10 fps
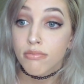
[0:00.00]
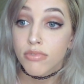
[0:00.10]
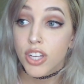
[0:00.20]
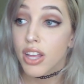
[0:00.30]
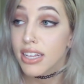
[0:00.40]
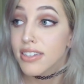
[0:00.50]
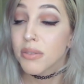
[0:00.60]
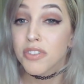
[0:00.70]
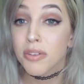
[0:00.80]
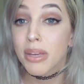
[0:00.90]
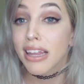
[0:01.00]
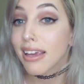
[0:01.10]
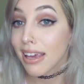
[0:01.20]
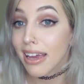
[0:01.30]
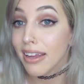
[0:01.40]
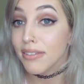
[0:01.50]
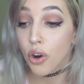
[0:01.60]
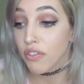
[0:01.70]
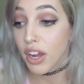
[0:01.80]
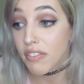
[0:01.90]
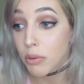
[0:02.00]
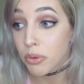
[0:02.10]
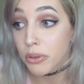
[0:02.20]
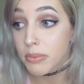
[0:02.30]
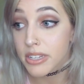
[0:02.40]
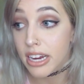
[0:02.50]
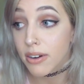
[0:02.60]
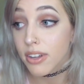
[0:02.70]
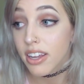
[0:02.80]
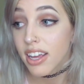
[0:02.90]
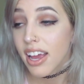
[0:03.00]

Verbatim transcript: So that seems to be like it, or if you have your boobs out.